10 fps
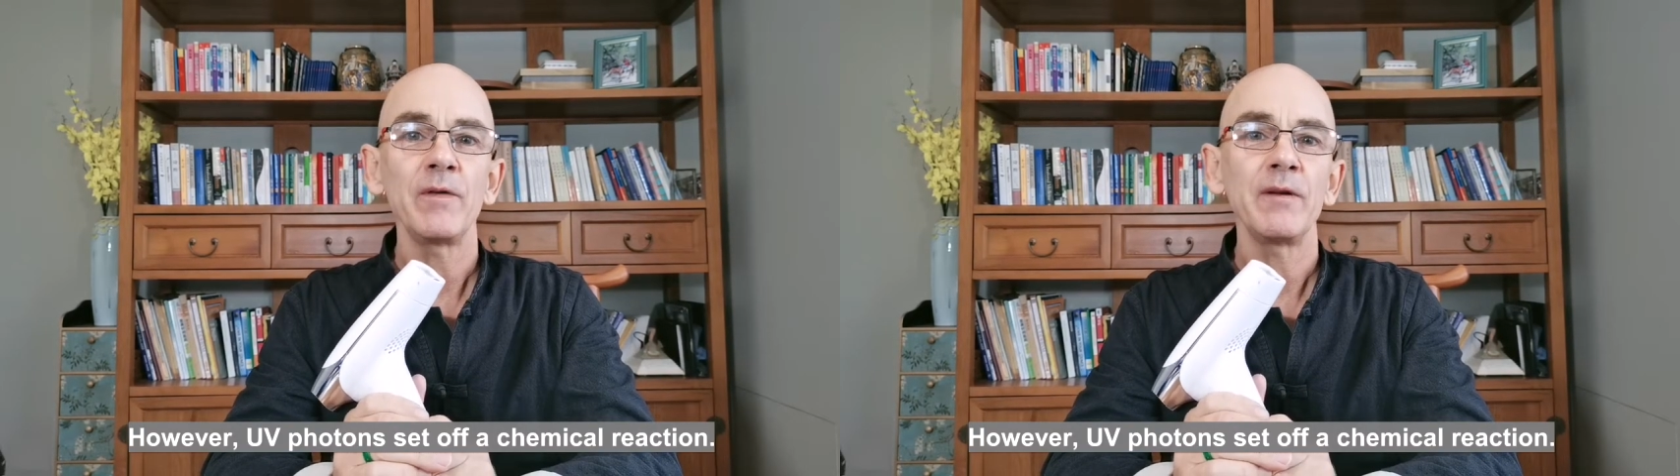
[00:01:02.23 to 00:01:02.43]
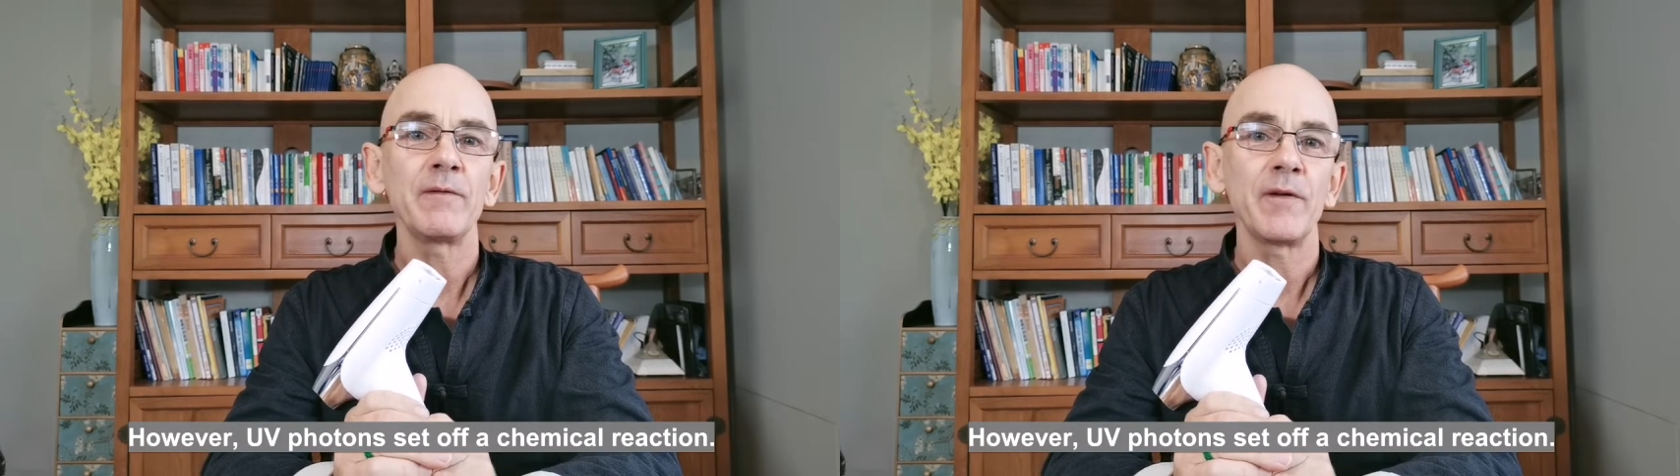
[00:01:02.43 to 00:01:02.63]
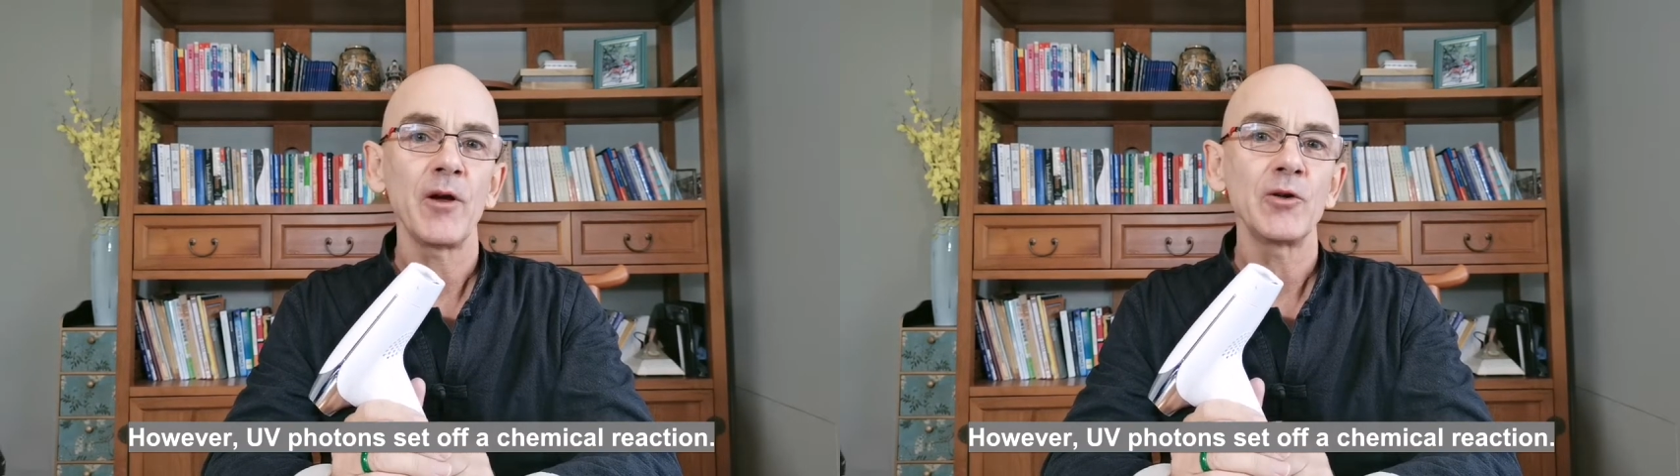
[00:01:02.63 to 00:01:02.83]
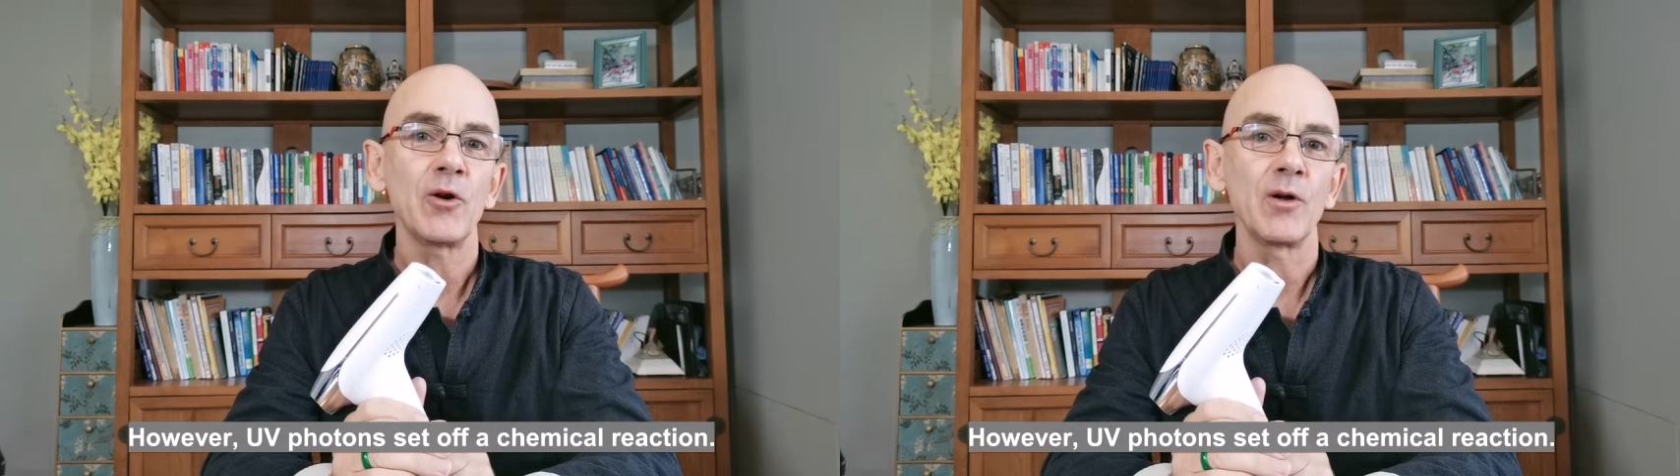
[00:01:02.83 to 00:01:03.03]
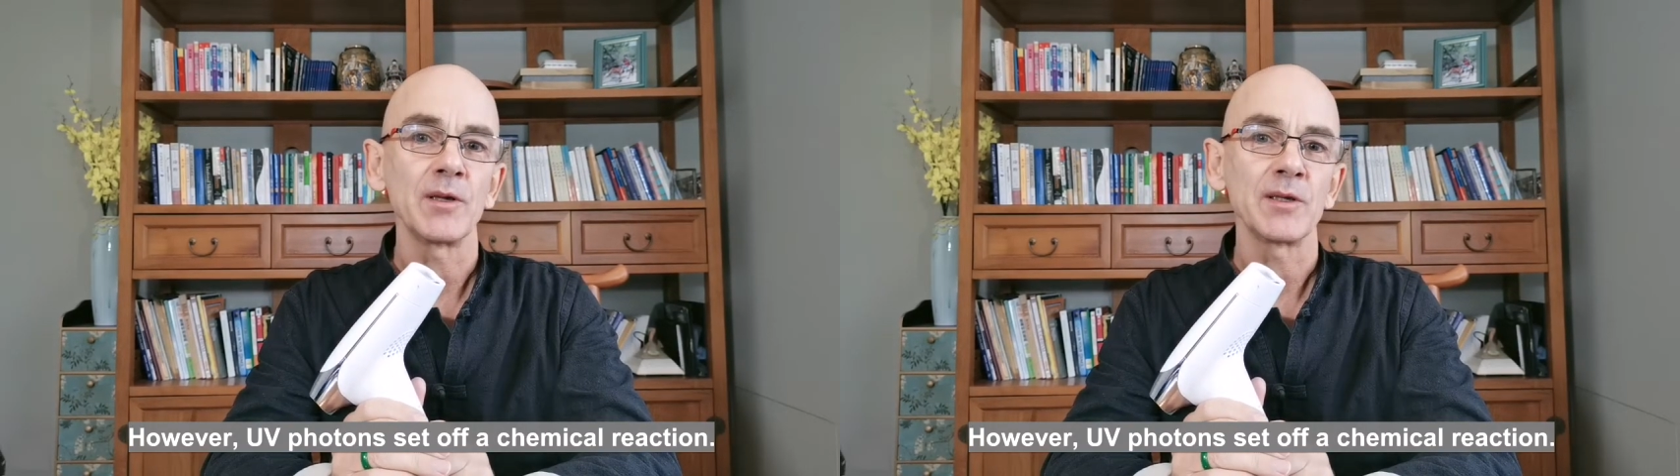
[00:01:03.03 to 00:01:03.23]

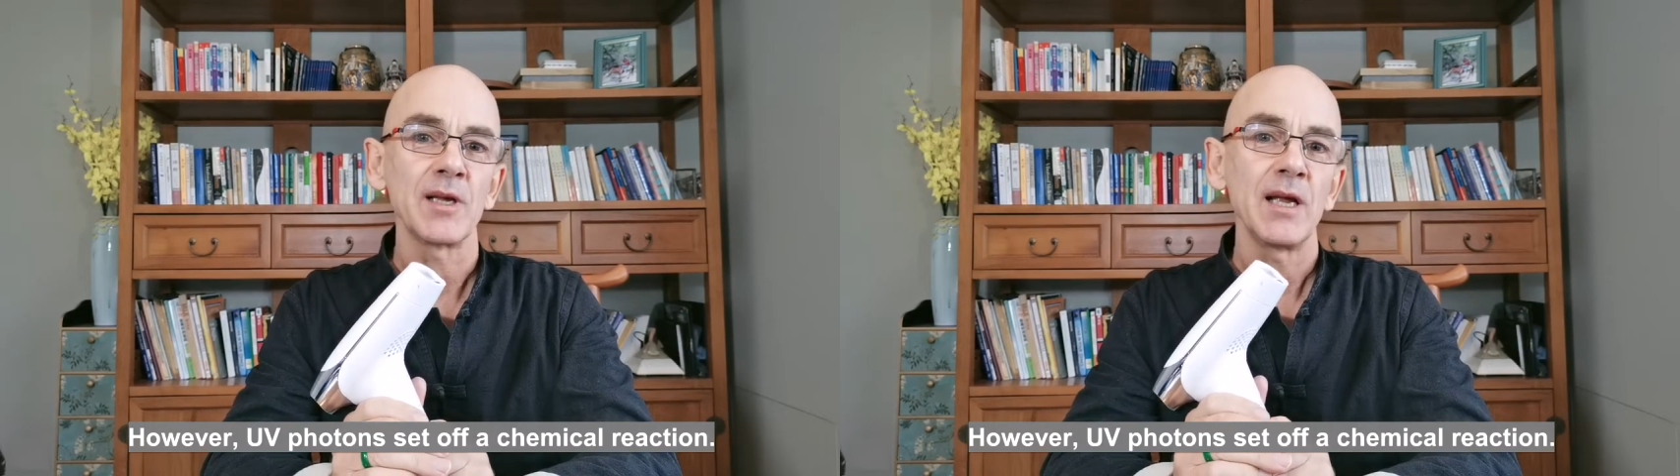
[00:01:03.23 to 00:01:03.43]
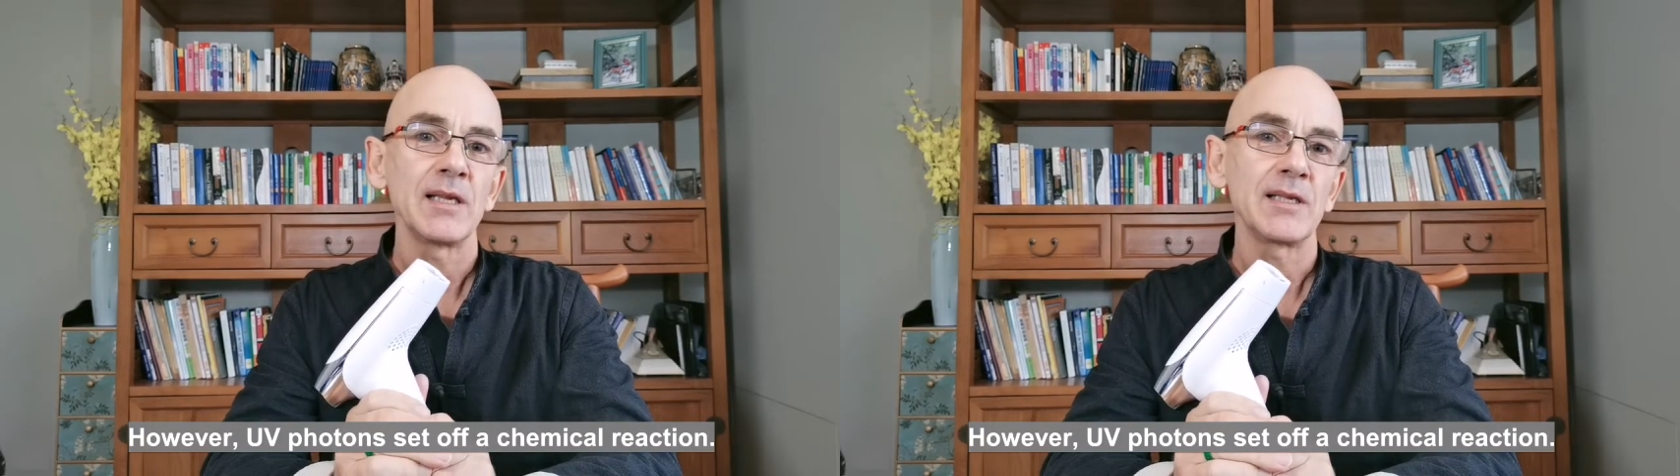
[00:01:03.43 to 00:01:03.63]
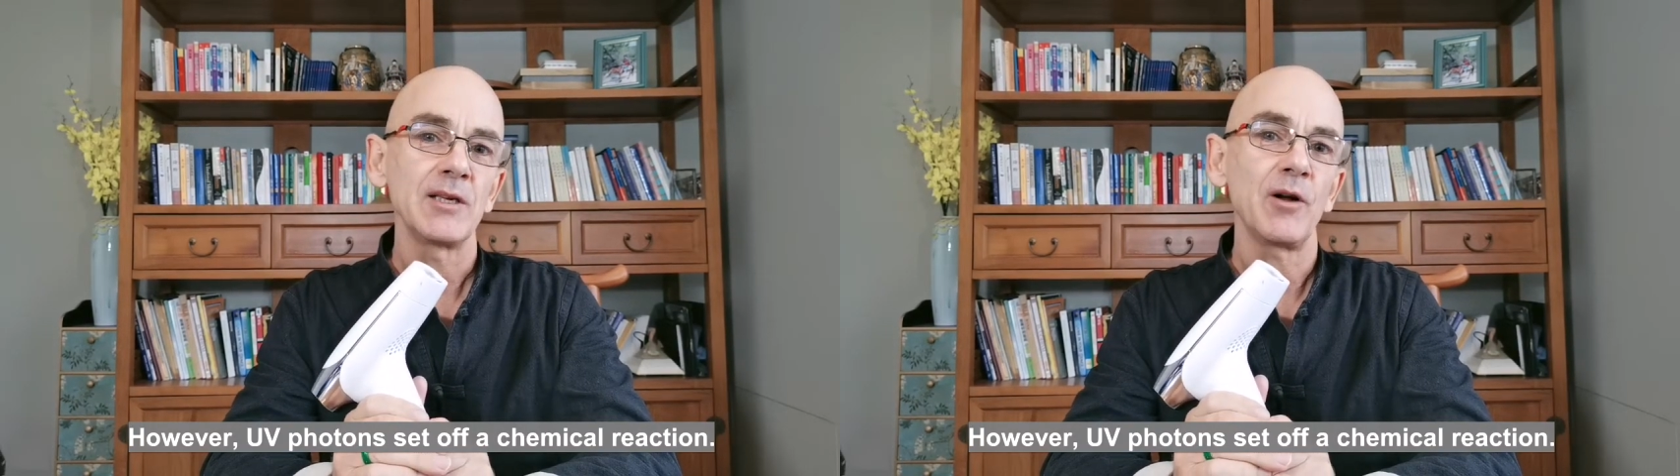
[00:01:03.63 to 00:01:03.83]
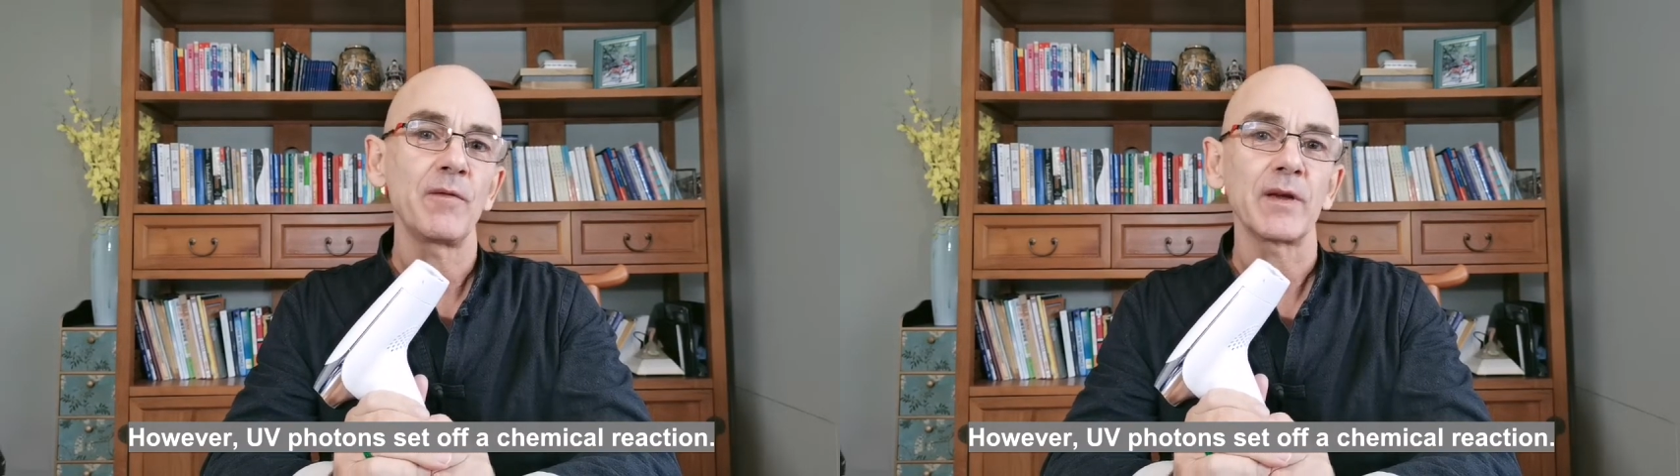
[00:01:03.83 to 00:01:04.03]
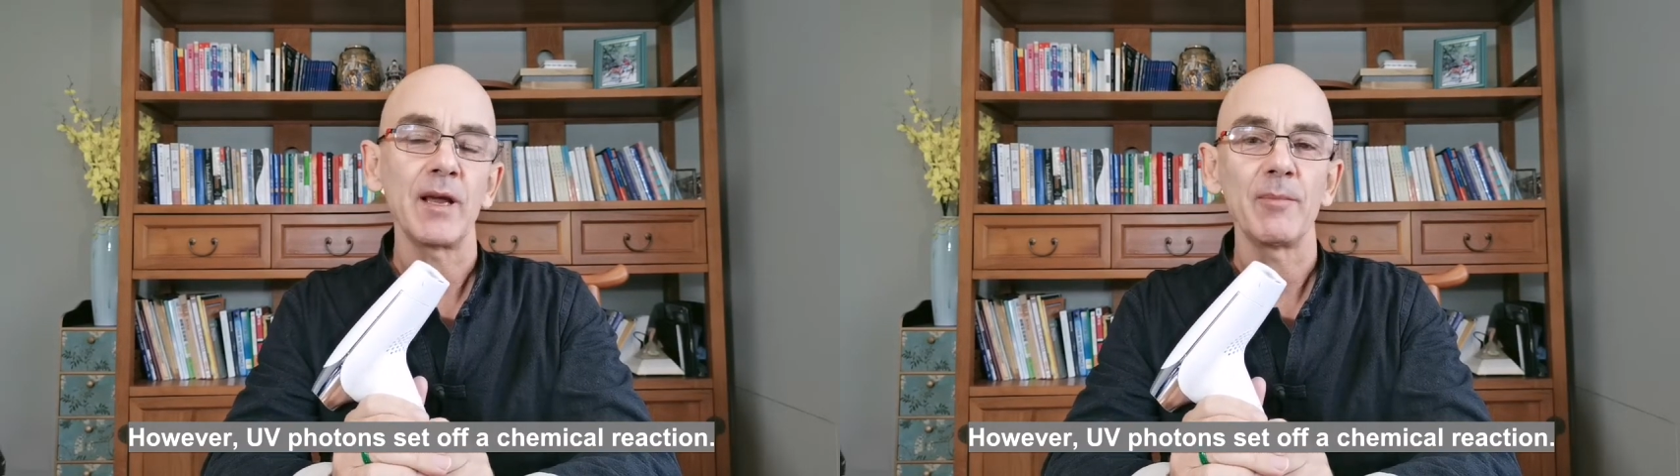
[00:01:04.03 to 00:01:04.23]
photons set off a chemical